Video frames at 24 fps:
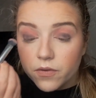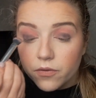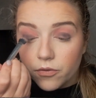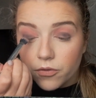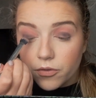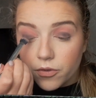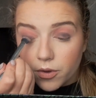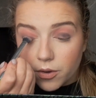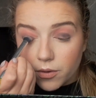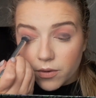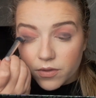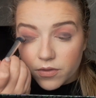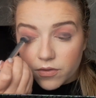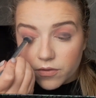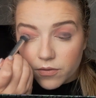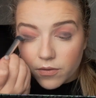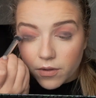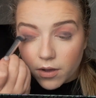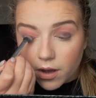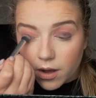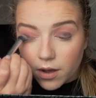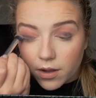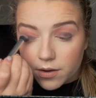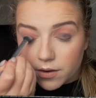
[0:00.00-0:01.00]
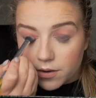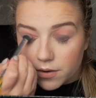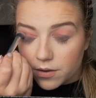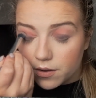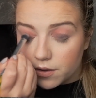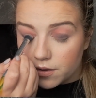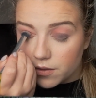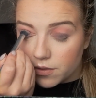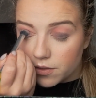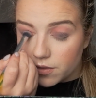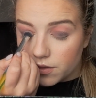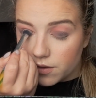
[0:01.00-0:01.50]
so it's not,
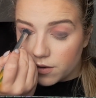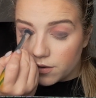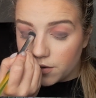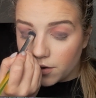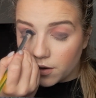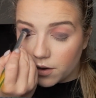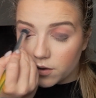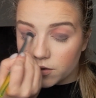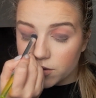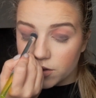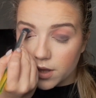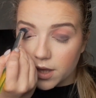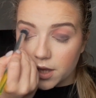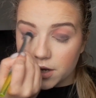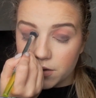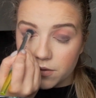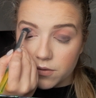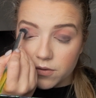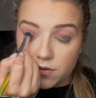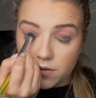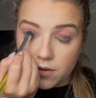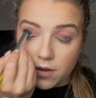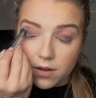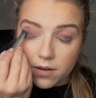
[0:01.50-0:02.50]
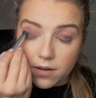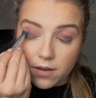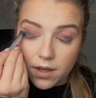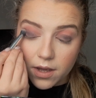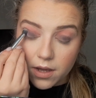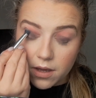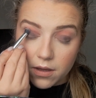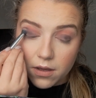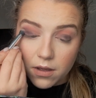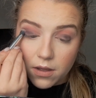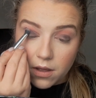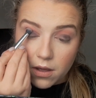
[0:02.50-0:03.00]
the dark shadow is not like
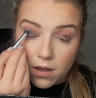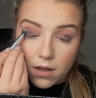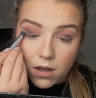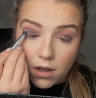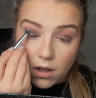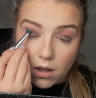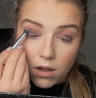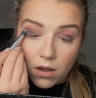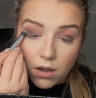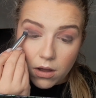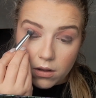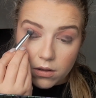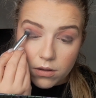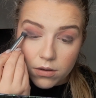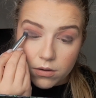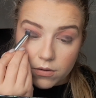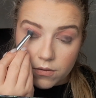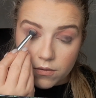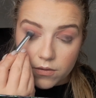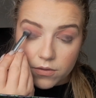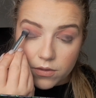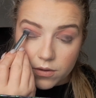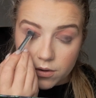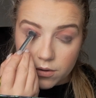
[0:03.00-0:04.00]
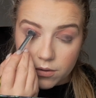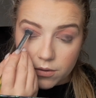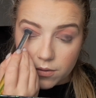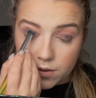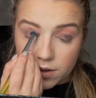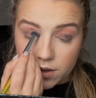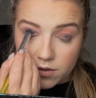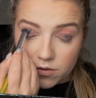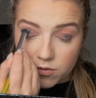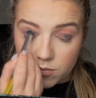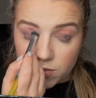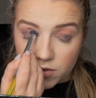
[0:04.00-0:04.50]
all over the
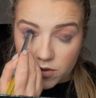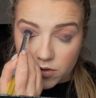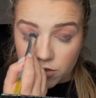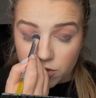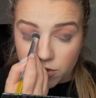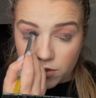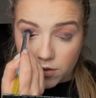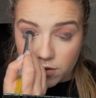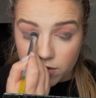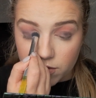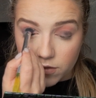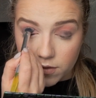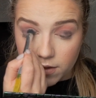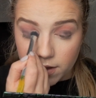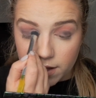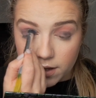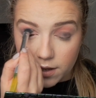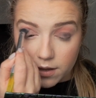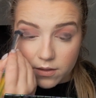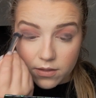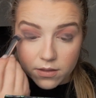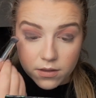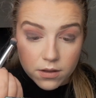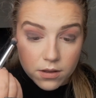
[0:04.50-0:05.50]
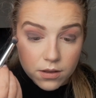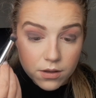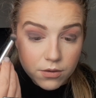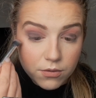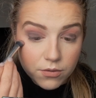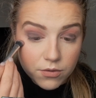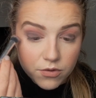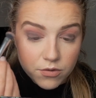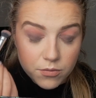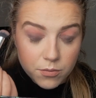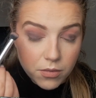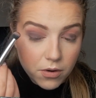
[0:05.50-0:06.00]
crease, but just like in the
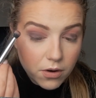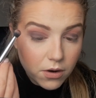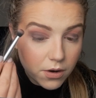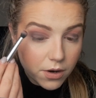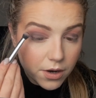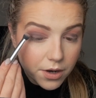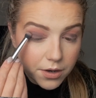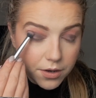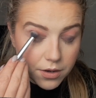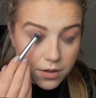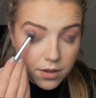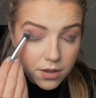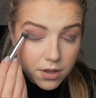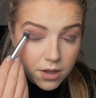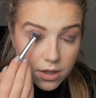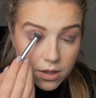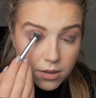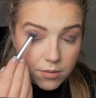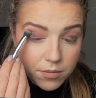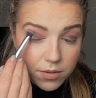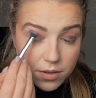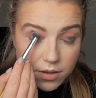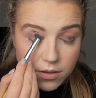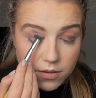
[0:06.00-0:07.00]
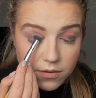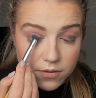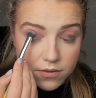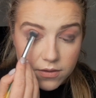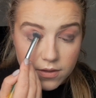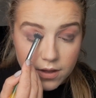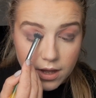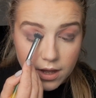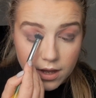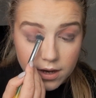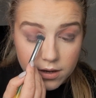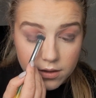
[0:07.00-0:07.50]
lowest part, because
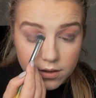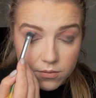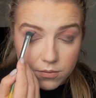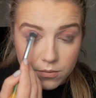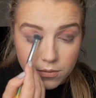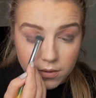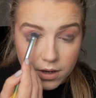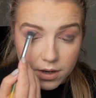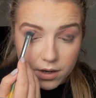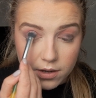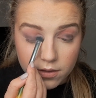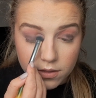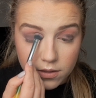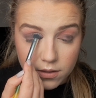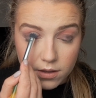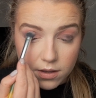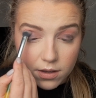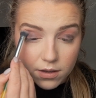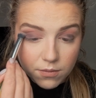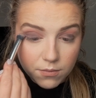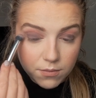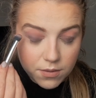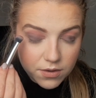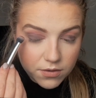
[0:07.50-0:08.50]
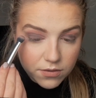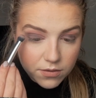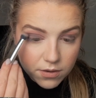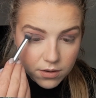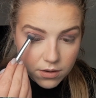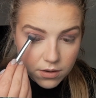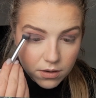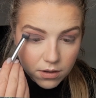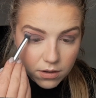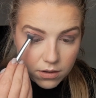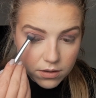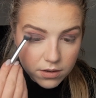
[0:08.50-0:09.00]
that where the rest of the
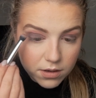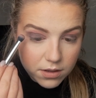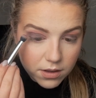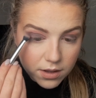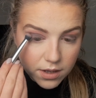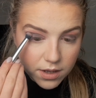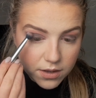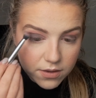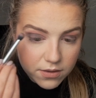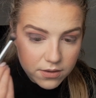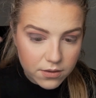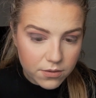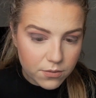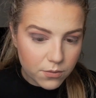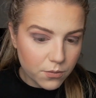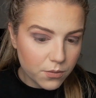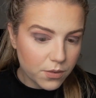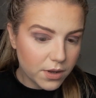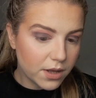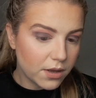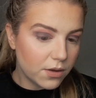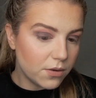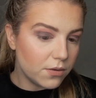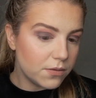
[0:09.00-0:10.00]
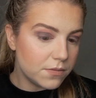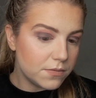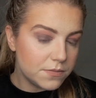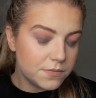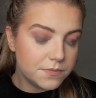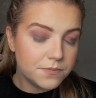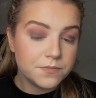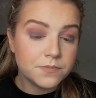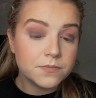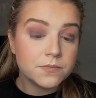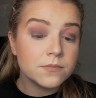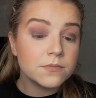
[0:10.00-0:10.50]
color lays as well.
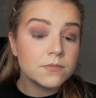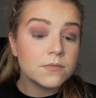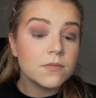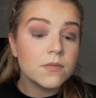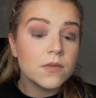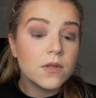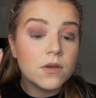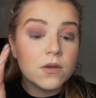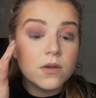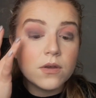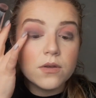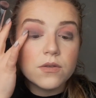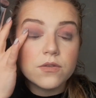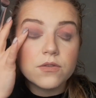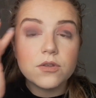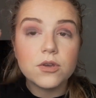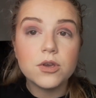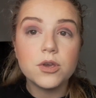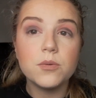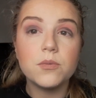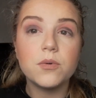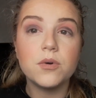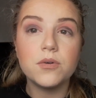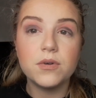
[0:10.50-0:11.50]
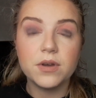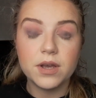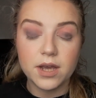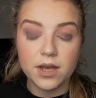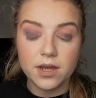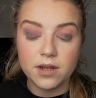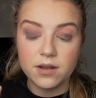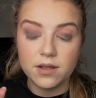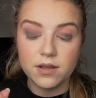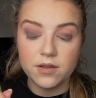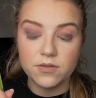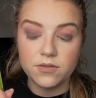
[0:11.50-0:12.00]
So you won't
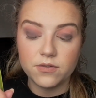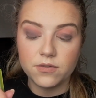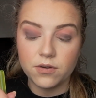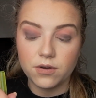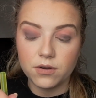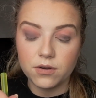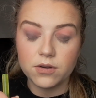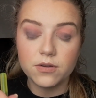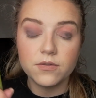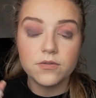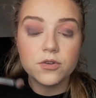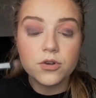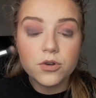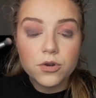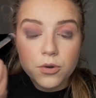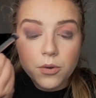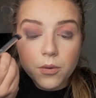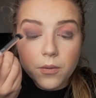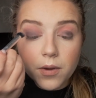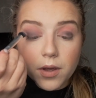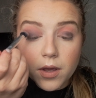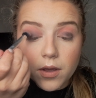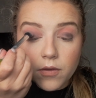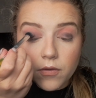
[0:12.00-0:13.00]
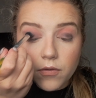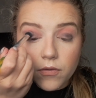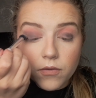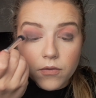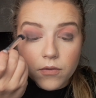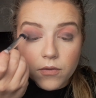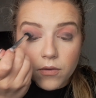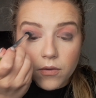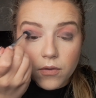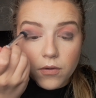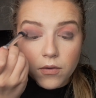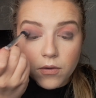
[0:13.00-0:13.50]
get as dark of a crease,
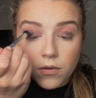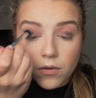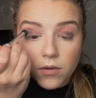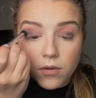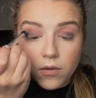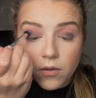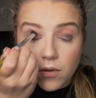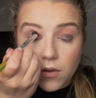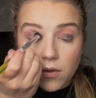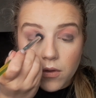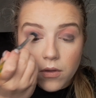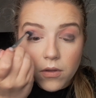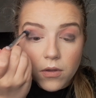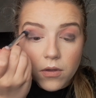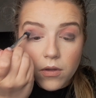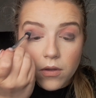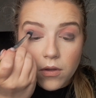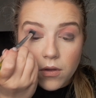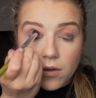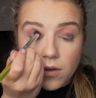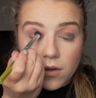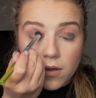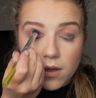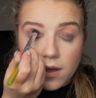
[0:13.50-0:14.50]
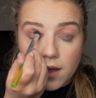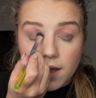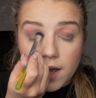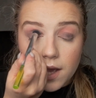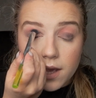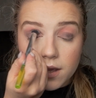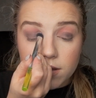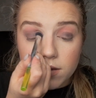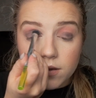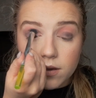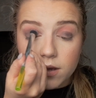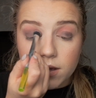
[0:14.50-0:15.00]

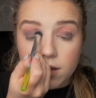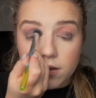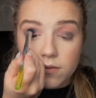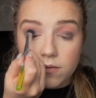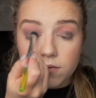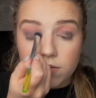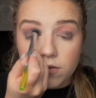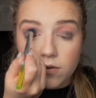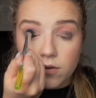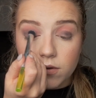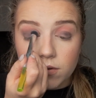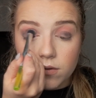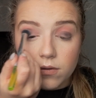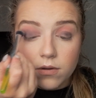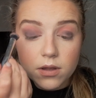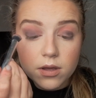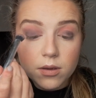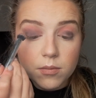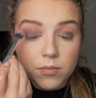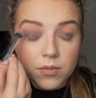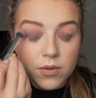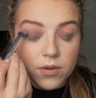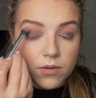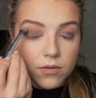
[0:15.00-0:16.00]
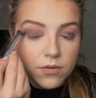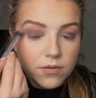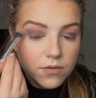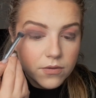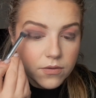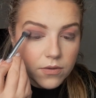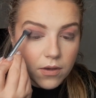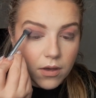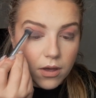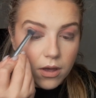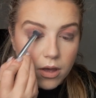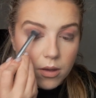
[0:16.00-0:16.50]
and you can totally build this
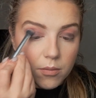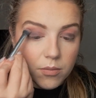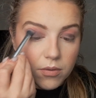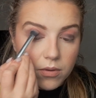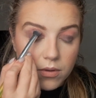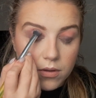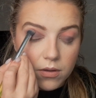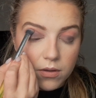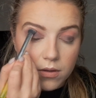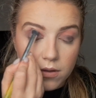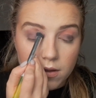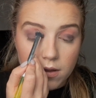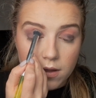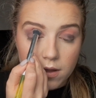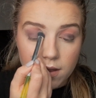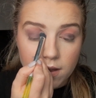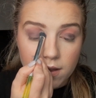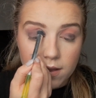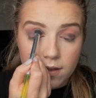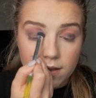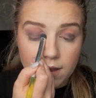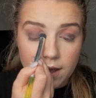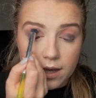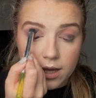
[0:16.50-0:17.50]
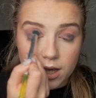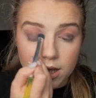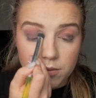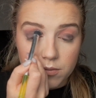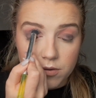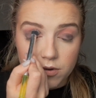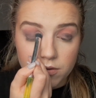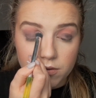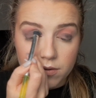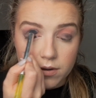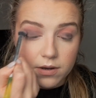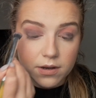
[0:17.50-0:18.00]
up like I'm
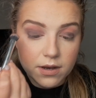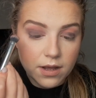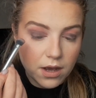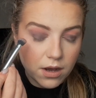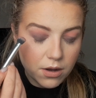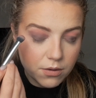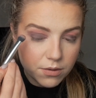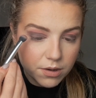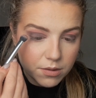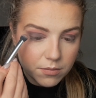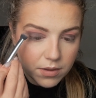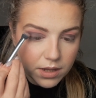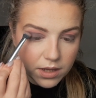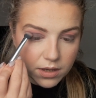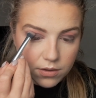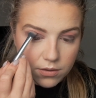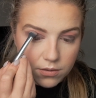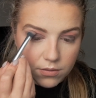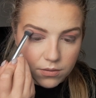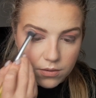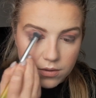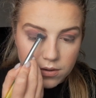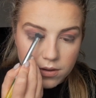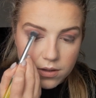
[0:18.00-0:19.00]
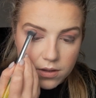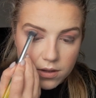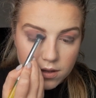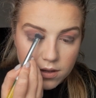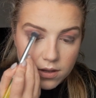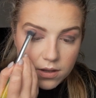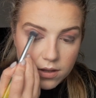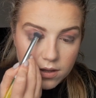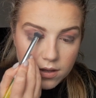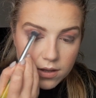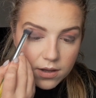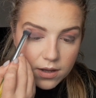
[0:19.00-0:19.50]
doing now, where I'm like, oh,
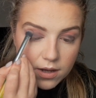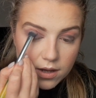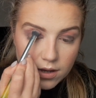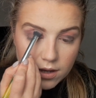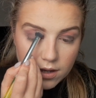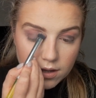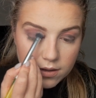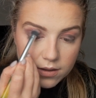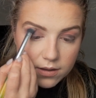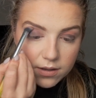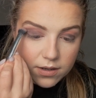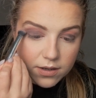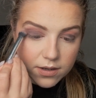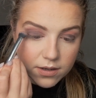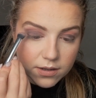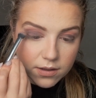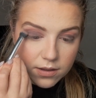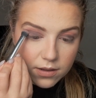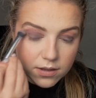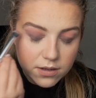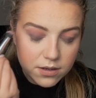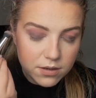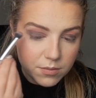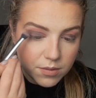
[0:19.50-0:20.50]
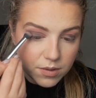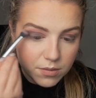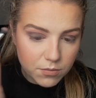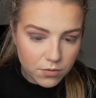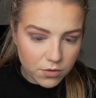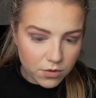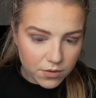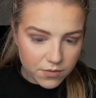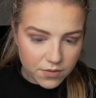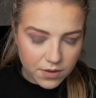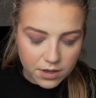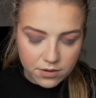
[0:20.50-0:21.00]
I need a little bit
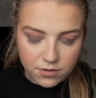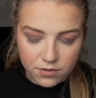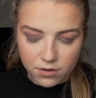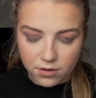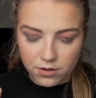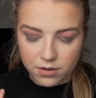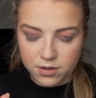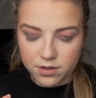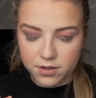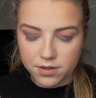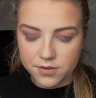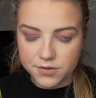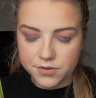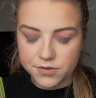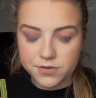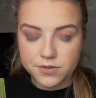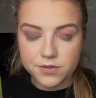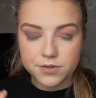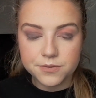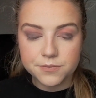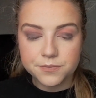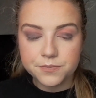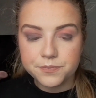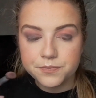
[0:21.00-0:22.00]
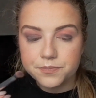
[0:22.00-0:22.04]
more of that darkness.